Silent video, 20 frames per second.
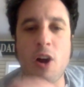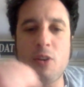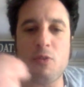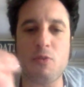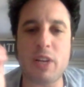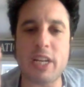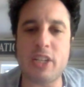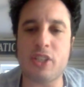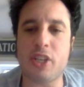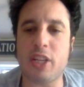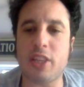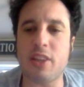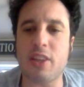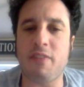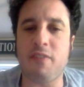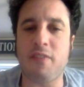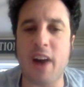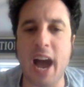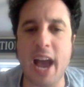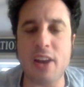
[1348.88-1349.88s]
on reaching
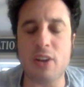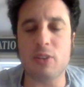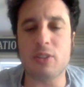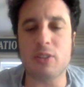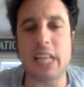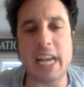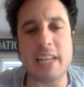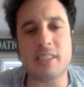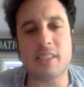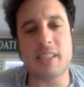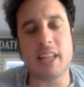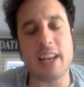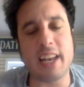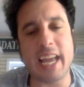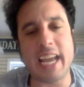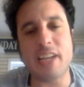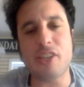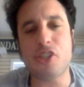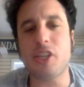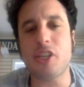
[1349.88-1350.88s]
the final
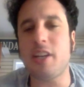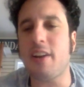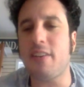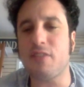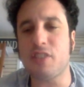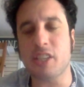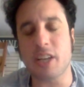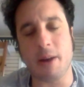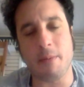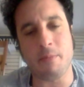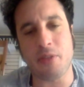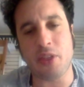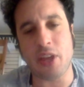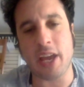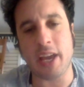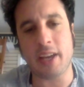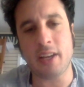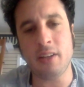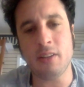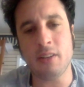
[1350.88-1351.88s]
destination of
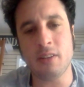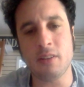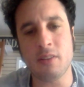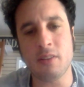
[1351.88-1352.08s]
something